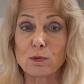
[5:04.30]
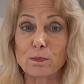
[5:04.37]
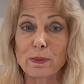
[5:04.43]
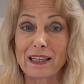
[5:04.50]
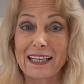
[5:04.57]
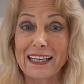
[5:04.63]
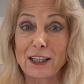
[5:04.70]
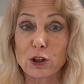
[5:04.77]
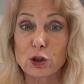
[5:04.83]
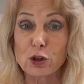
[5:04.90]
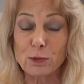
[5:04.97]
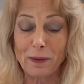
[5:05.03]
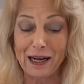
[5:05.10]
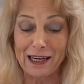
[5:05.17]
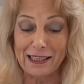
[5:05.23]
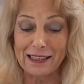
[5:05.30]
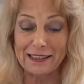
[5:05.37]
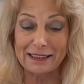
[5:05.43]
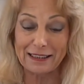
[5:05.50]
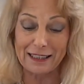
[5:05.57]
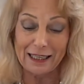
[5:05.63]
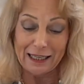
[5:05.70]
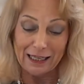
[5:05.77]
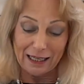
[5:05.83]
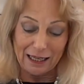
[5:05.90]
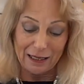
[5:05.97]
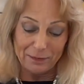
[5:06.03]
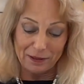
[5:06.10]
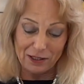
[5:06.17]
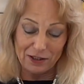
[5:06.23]
beginner's mind,
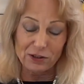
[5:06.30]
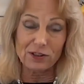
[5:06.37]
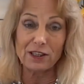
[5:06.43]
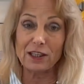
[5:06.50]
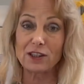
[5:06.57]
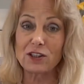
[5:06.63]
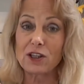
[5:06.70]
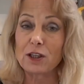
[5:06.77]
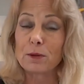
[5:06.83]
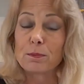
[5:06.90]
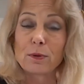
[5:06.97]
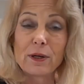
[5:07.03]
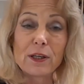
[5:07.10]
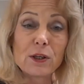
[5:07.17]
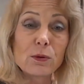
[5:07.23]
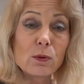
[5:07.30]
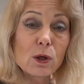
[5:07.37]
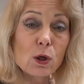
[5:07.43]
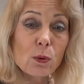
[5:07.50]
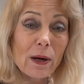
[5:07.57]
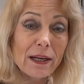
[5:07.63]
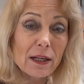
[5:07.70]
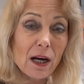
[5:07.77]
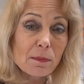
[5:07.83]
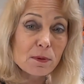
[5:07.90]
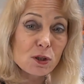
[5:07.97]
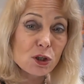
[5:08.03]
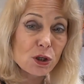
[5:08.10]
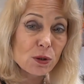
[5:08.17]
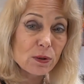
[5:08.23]
uh, because it's going to bring you a great
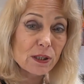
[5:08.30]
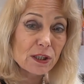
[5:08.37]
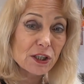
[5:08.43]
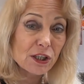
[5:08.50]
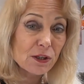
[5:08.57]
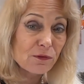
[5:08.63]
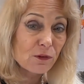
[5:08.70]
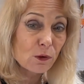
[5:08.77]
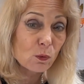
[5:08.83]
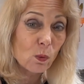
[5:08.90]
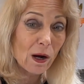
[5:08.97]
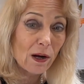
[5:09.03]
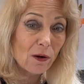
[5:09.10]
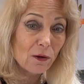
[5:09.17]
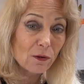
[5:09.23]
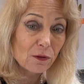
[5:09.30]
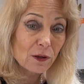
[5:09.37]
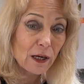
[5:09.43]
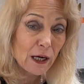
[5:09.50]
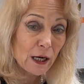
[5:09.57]
opportunity for wealth,